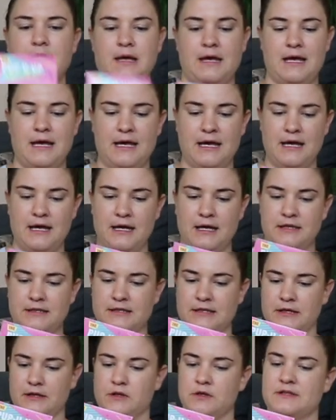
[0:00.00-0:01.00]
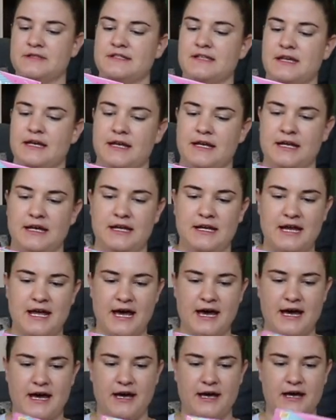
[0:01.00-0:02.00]
And it looks like it
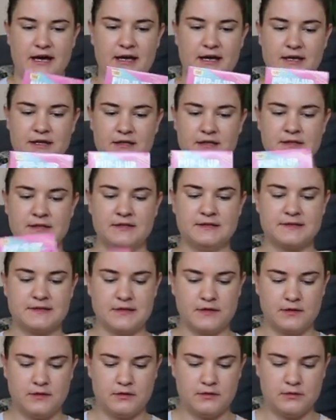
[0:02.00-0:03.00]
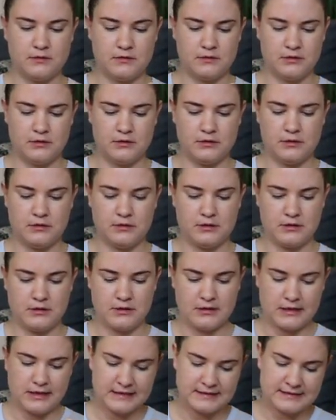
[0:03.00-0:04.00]
has
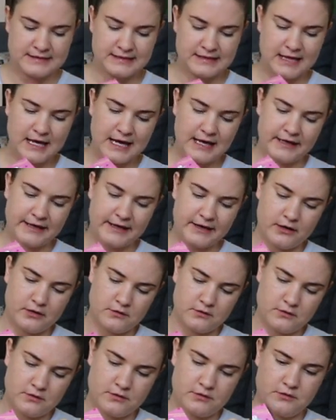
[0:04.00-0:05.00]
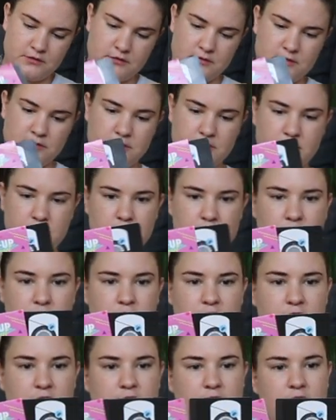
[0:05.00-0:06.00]
a slide out.
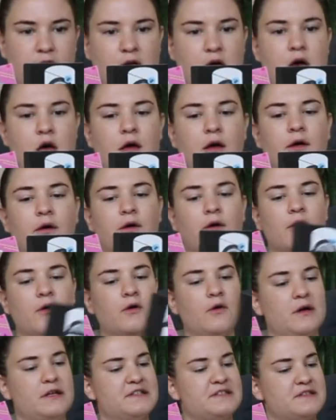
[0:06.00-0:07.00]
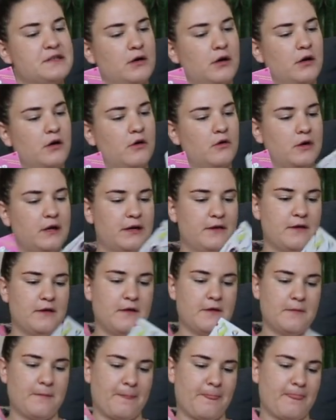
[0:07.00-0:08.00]
Oh, so,
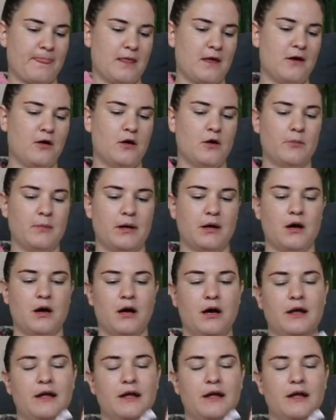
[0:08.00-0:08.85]
oh my god,